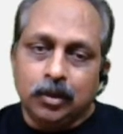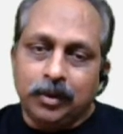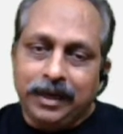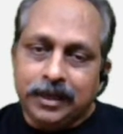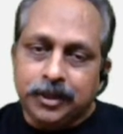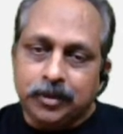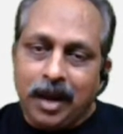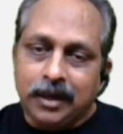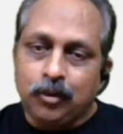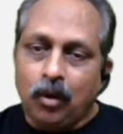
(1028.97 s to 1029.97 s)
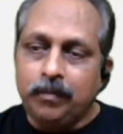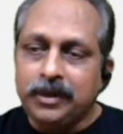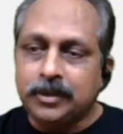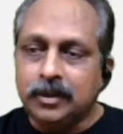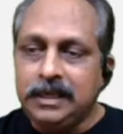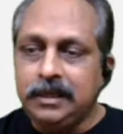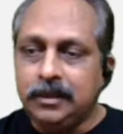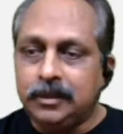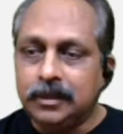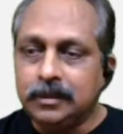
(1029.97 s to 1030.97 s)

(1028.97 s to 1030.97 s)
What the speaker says: to distract or mislead.